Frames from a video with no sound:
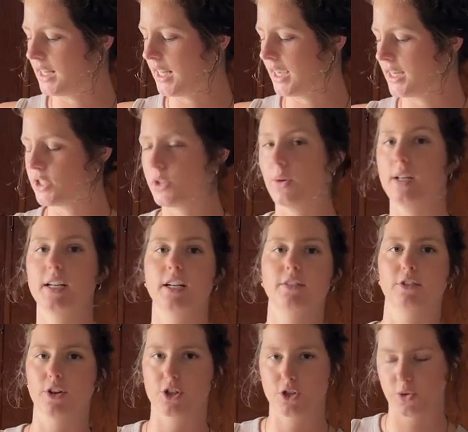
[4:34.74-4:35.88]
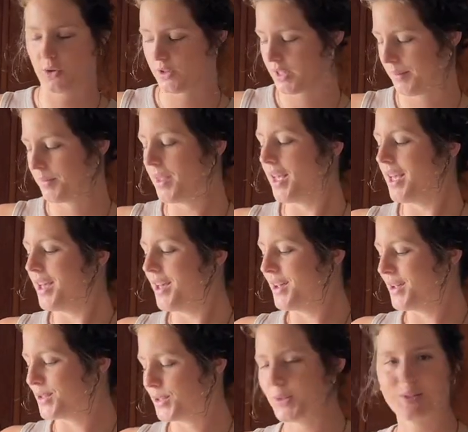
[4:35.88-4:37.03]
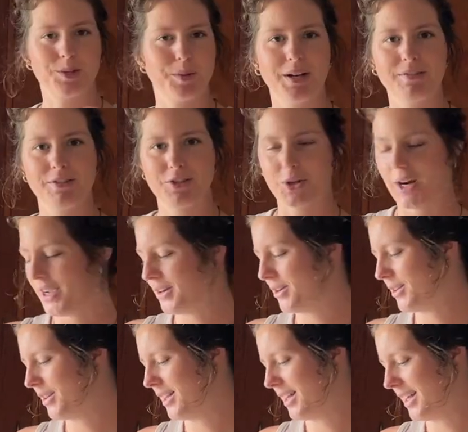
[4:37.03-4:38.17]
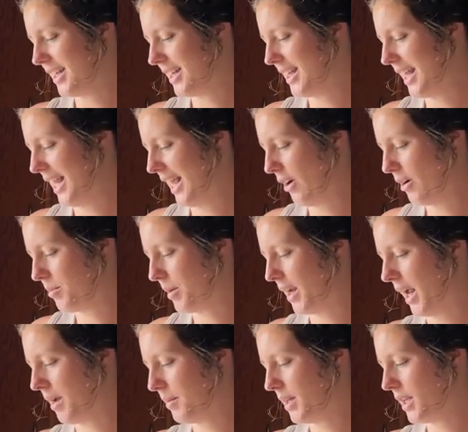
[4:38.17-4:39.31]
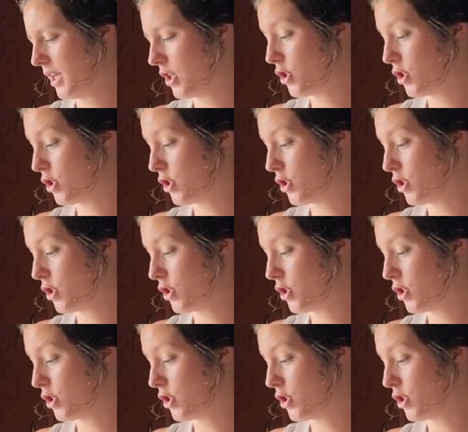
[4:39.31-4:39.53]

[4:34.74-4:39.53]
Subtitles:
liked, so I did it for a shorter time. So this is a bit of a trial and error, but I'm going to